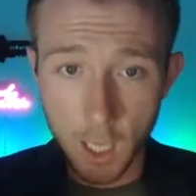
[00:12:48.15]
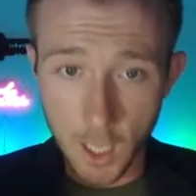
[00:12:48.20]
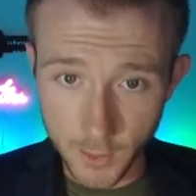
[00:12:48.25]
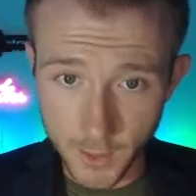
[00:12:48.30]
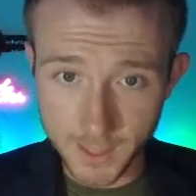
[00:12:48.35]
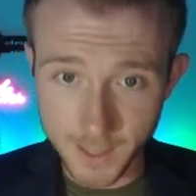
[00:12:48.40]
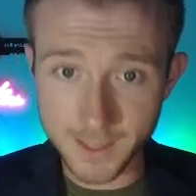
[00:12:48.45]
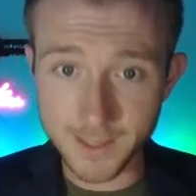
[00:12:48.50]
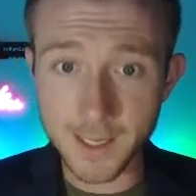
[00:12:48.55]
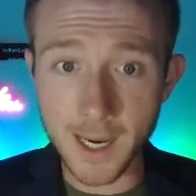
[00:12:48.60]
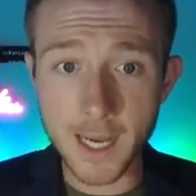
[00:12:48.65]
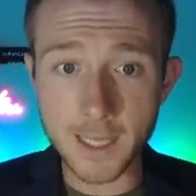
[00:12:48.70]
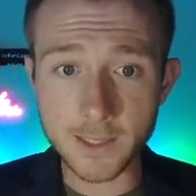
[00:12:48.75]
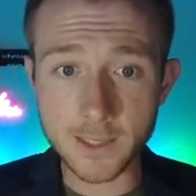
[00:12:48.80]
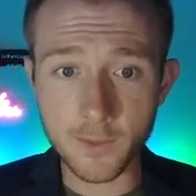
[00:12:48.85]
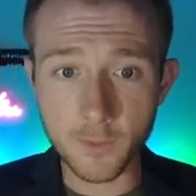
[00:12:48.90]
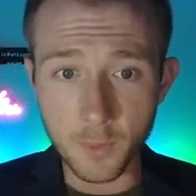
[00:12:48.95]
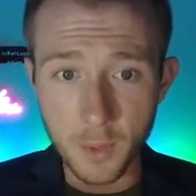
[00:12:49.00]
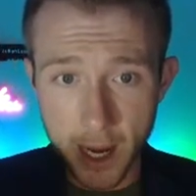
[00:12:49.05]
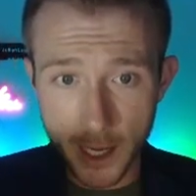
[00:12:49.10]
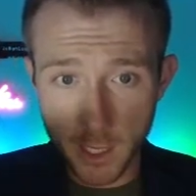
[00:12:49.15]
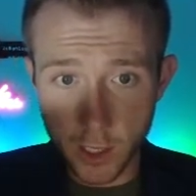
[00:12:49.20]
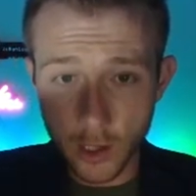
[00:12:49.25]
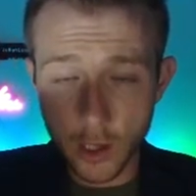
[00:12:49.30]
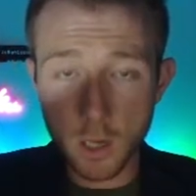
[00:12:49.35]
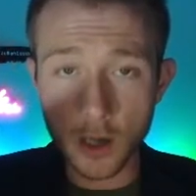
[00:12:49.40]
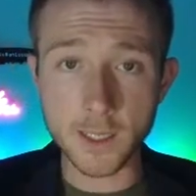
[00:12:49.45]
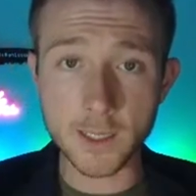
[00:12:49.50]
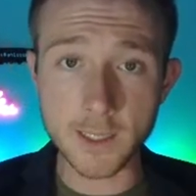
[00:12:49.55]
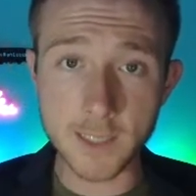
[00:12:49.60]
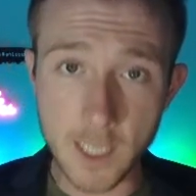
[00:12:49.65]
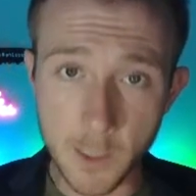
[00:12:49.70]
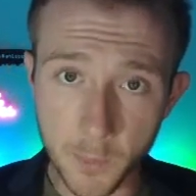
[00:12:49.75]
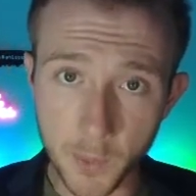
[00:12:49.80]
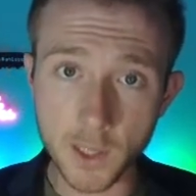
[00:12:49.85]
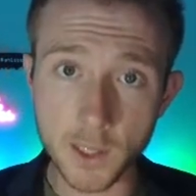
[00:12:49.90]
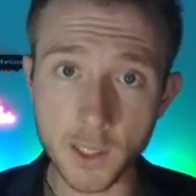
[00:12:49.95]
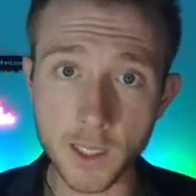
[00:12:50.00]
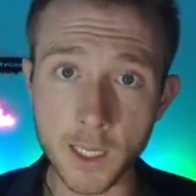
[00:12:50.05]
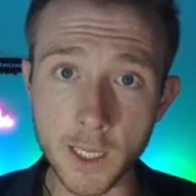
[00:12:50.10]
on the sides of the backyard, and
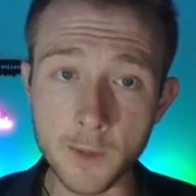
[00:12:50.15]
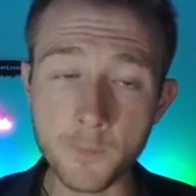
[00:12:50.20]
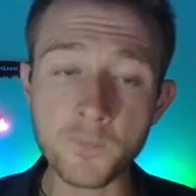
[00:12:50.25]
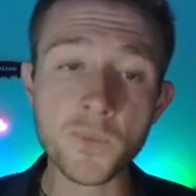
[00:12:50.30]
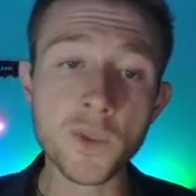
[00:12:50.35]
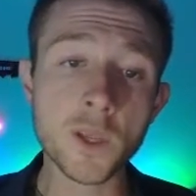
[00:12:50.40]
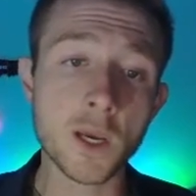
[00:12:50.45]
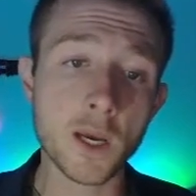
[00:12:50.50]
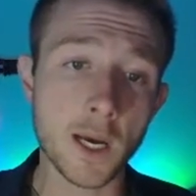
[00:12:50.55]
typically